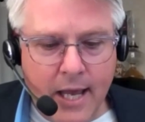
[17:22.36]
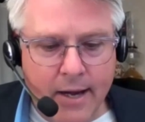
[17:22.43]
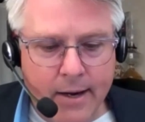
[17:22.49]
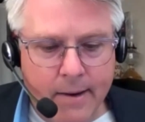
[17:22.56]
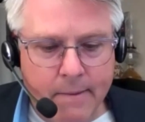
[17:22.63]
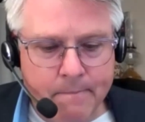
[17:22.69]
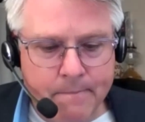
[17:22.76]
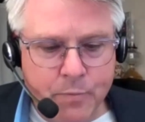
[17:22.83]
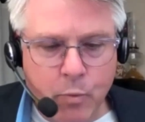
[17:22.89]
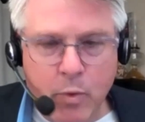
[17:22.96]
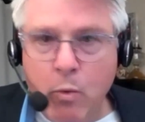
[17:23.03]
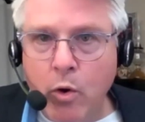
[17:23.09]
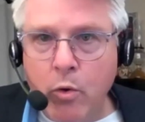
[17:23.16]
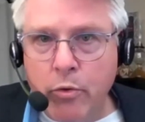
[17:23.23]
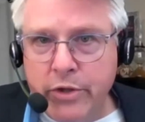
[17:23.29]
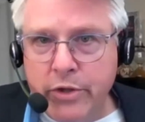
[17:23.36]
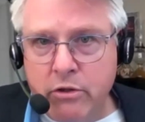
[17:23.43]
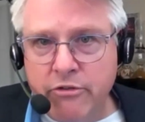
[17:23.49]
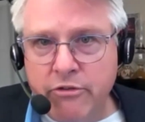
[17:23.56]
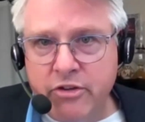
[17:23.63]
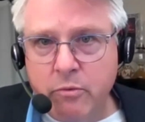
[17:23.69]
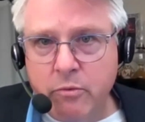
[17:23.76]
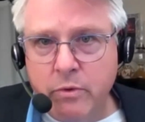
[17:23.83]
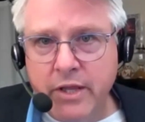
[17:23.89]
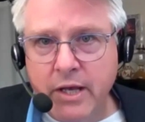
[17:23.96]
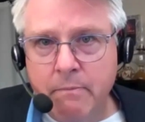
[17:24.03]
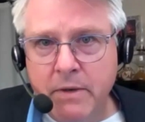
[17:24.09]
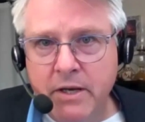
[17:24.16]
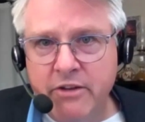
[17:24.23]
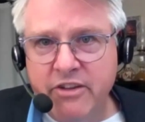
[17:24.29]
And we work really closely with
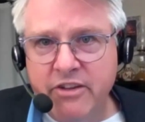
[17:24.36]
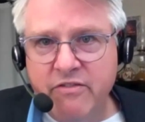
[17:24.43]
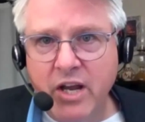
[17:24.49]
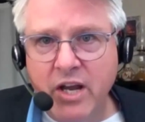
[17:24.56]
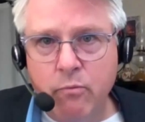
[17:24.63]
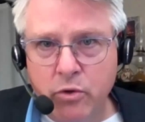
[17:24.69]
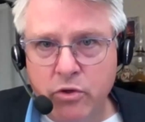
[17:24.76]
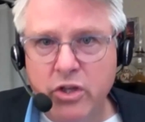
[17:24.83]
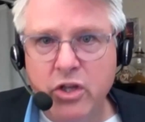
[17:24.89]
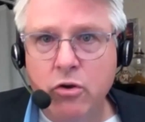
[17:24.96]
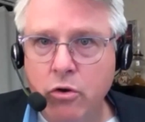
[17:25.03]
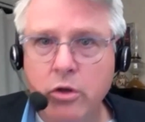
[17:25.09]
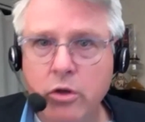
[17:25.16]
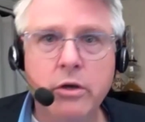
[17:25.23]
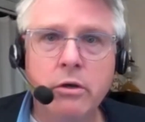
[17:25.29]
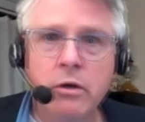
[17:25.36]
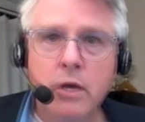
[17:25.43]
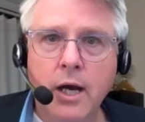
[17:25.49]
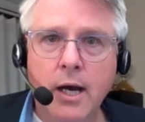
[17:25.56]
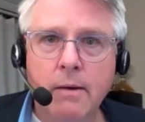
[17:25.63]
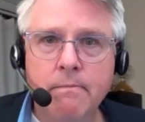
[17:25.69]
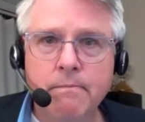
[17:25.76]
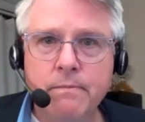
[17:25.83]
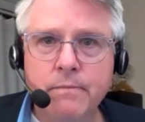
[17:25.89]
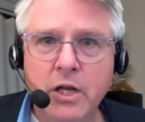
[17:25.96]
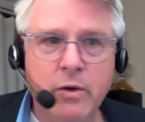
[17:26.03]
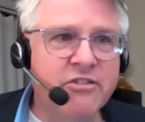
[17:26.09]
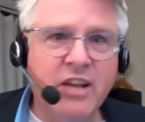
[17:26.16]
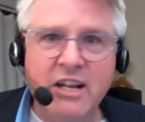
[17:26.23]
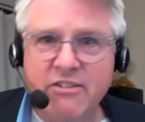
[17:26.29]
them because they've got really good
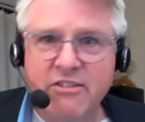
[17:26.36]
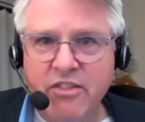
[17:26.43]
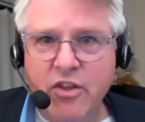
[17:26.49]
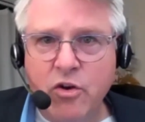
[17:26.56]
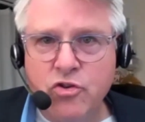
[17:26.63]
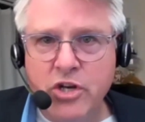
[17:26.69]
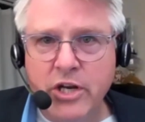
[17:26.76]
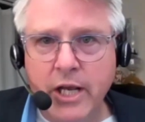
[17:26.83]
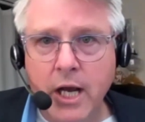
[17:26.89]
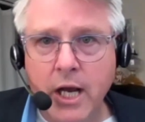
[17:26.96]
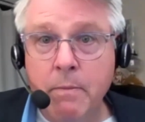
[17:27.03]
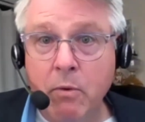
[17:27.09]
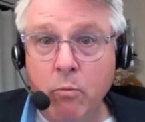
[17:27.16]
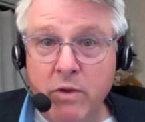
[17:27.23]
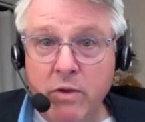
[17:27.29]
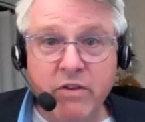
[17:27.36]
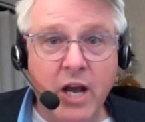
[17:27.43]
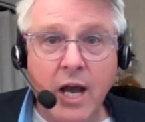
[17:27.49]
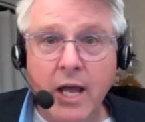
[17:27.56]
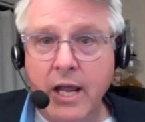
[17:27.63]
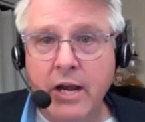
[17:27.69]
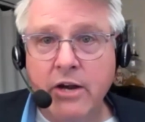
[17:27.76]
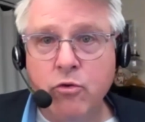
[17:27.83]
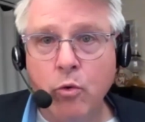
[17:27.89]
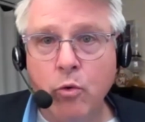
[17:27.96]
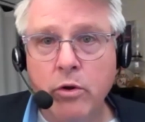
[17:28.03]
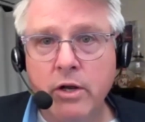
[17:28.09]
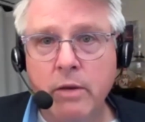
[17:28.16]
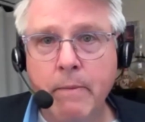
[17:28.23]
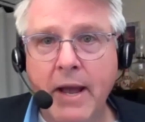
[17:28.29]
insights that they're ginning up, and we've got
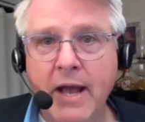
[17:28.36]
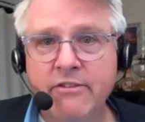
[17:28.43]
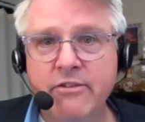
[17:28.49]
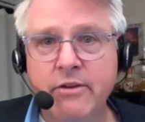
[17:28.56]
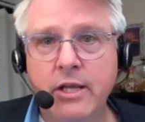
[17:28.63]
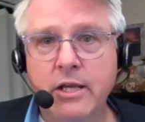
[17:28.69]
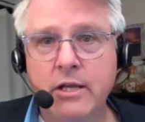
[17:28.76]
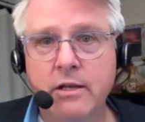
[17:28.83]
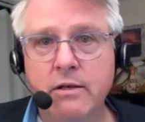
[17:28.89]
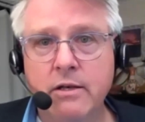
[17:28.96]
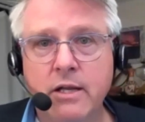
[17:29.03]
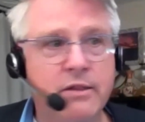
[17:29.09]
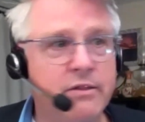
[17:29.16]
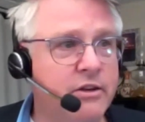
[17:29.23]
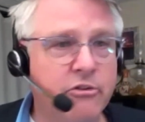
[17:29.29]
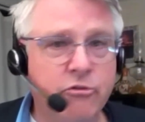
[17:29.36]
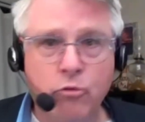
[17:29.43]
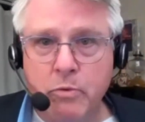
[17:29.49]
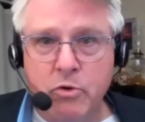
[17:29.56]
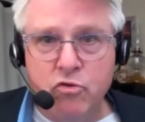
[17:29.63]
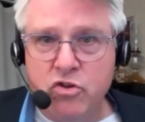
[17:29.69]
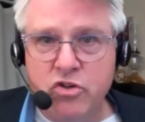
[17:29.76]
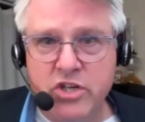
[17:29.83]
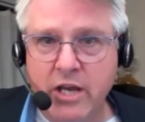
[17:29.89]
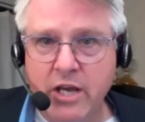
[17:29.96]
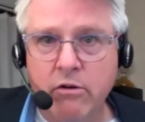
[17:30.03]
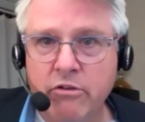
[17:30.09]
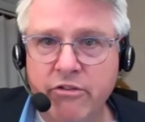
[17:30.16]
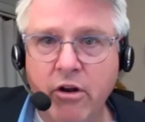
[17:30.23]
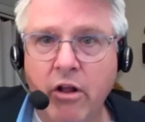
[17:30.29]
editorial capacity and the distribution
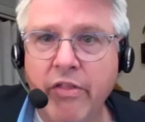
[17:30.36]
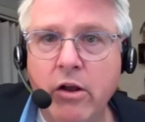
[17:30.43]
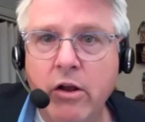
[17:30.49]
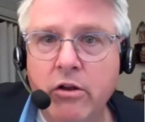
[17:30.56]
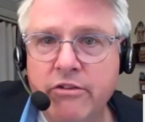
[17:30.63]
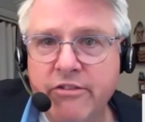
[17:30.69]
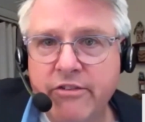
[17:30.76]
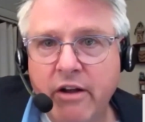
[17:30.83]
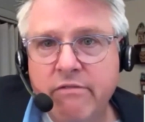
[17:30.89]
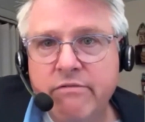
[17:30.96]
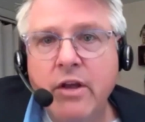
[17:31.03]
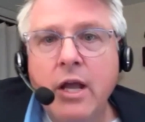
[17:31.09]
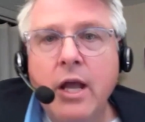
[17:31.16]
channels and all that good stuff.